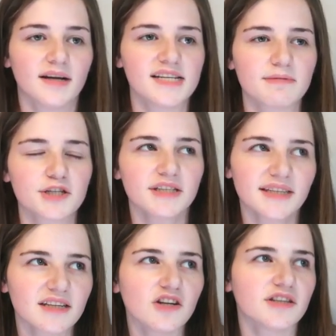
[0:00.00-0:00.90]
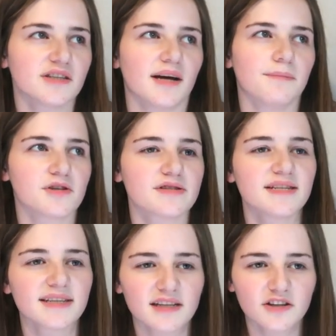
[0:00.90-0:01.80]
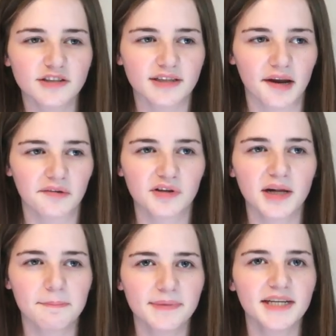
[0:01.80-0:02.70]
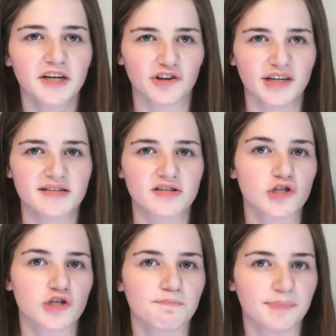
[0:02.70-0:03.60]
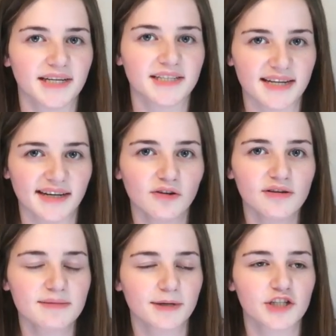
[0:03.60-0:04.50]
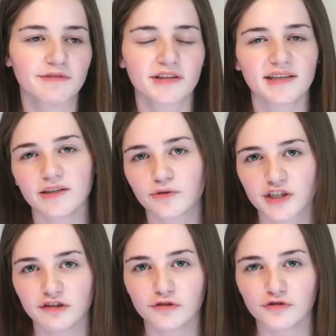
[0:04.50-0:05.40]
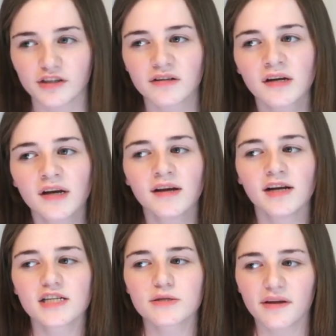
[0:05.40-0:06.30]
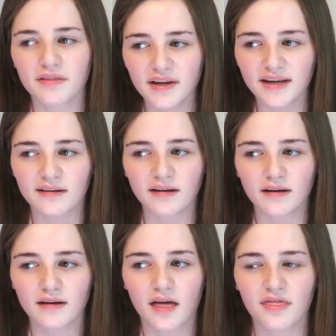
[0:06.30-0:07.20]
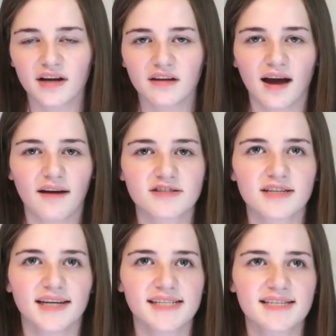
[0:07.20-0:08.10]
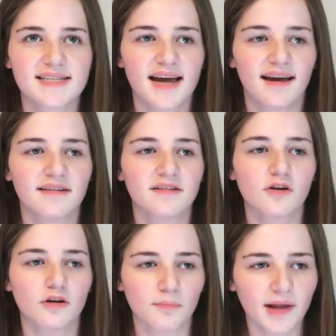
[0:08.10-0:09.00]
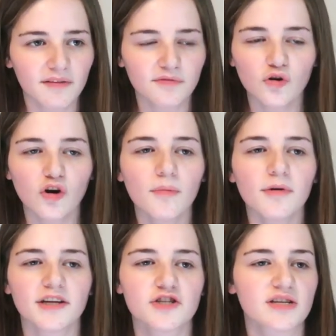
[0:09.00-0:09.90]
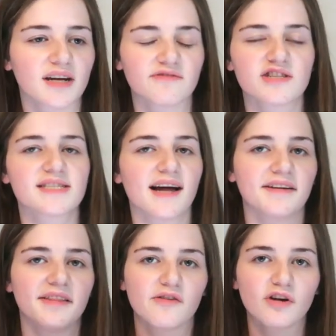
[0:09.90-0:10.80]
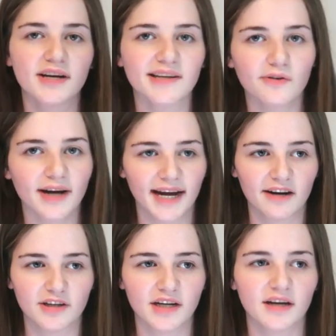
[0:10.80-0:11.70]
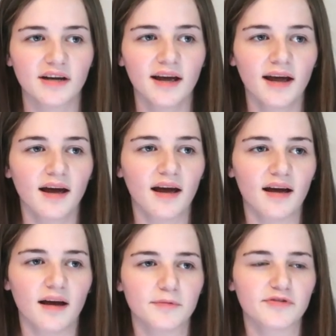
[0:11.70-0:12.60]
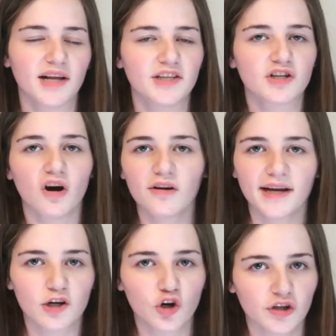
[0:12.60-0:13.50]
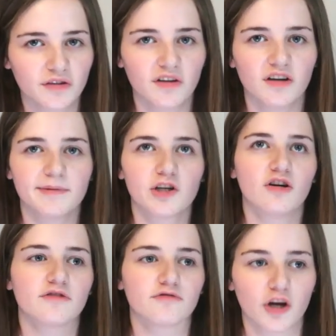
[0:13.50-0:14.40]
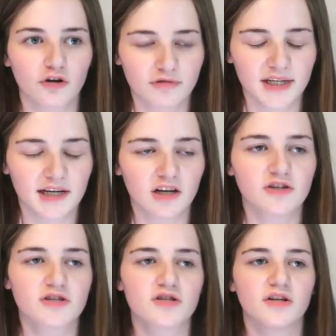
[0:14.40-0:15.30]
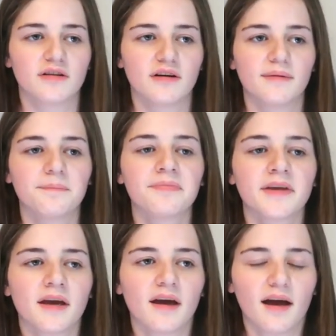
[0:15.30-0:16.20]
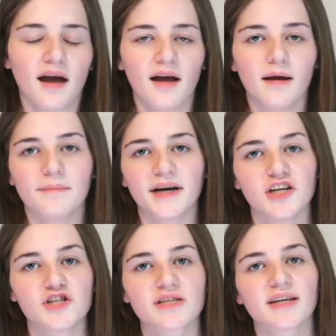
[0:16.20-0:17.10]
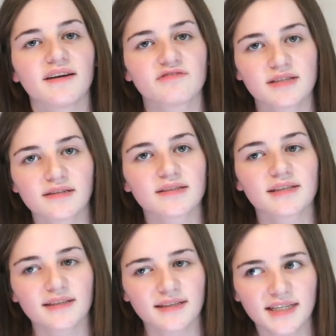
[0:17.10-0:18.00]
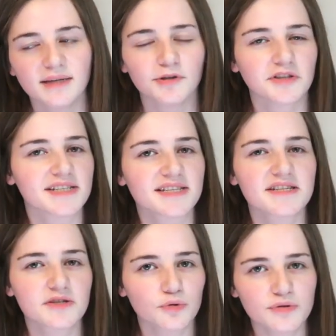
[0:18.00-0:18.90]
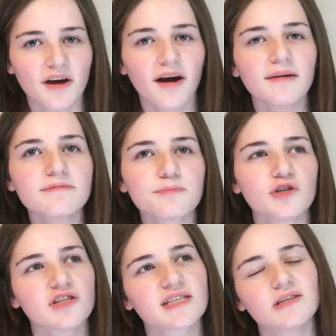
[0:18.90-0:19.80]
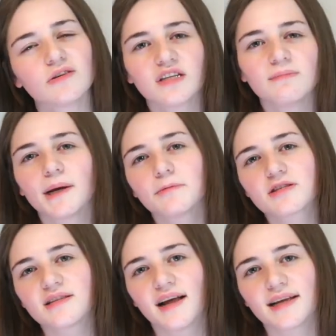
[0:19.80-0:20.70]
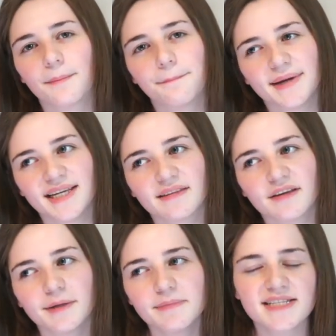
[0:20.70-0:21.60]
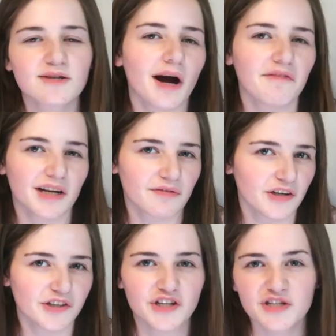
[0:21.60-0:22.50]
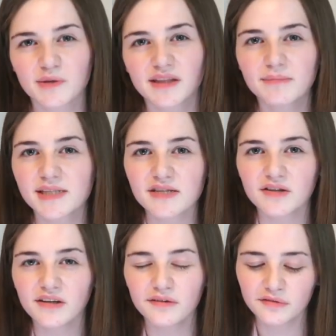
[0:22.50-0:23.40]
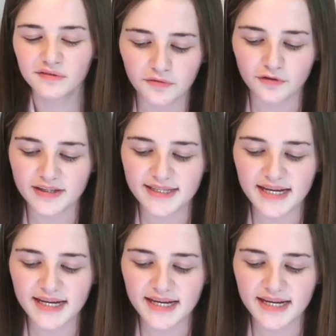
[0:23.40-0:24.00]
especially in Nickelodeon Land, because in Nickelodeon Land, I feel like meet and greets are such a big deal, especially for the little children. So I think they're going to have to like stand on a platform, or they're just going to have to stand in their own little area. I feel like you can't like hug them, you can't go really close to them, and you're just going to have to keep your distance at all times, but you're still going to be able to like meet them and still have like photos with them and stuff. For the